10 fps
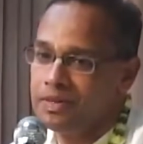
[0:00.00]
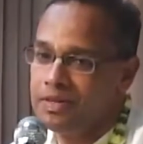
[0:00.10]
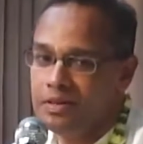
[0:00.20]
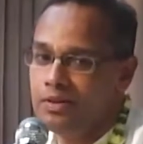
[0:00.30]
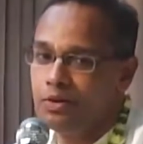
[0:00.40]

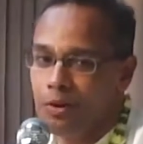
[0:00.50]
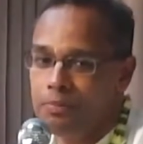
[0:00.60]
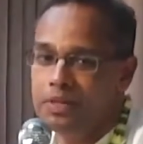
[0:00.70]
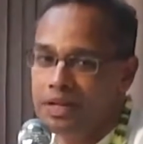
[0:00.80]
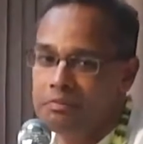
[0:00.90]
He did not
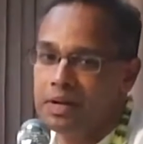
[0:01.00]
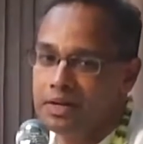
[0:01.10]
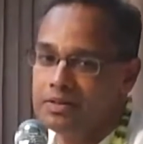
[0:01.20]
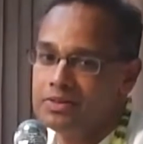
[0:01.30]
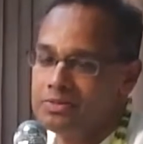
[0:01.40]
complicate
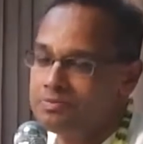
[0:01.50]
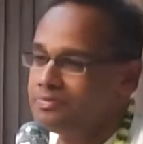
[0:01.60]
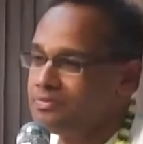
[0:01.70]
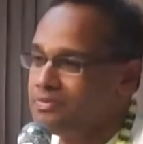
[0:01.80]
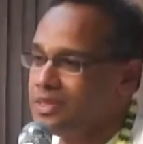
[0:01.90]
matters.
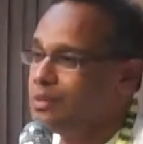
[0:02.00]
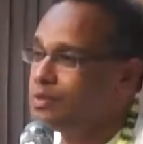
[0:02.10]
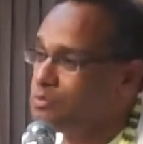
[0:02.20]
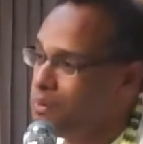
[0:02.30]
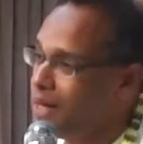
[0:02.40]
He
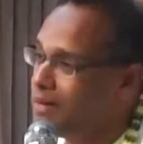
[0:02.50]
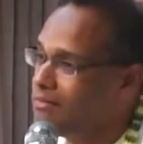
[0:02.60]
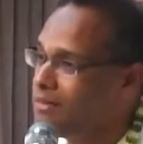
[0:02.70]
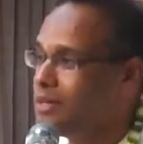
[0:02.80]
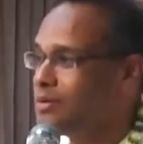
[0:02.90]
was
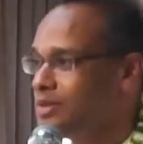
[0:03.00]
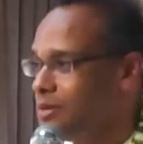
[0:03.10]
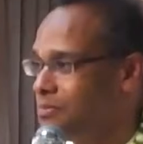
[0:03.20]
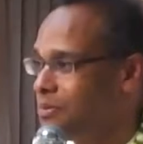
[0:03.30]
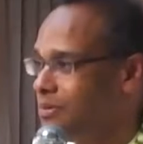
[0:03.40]
plain, he was
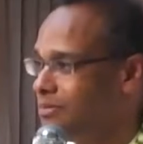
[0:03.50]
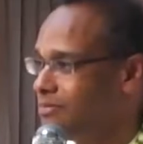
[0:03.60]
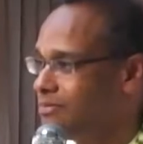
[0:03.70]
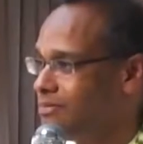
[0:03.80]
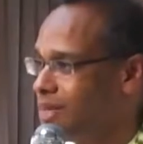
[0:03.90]
simple.
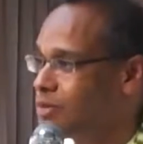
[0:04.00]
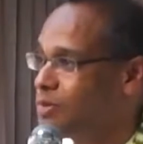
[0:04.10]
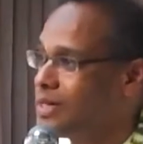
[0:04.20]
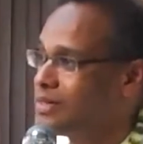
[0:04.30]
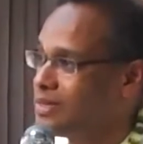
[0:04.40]
That's
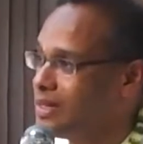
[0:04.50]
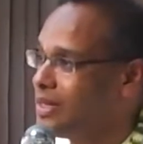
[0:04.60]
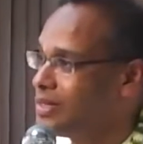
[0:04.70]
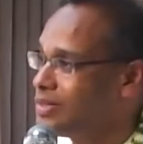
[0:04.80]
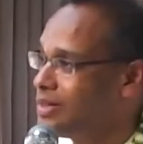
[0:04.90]
why I said
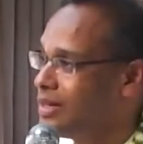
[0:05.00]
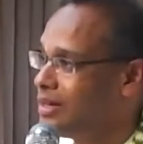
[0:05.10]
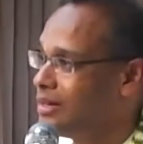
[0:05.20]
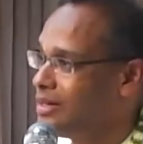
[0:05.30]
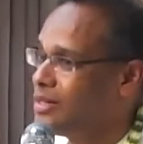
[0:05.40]

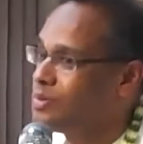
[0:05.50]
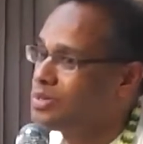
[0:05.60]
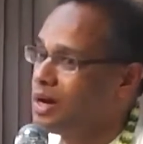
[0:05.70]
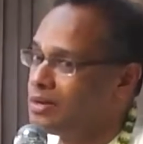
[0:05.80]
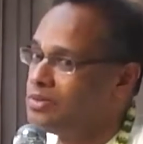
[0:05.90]
yesterday, he
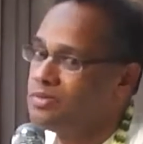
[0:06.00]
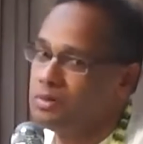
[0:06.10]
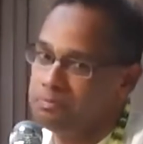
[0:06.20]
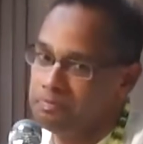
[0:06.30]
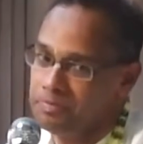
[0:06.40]
was Arjuna.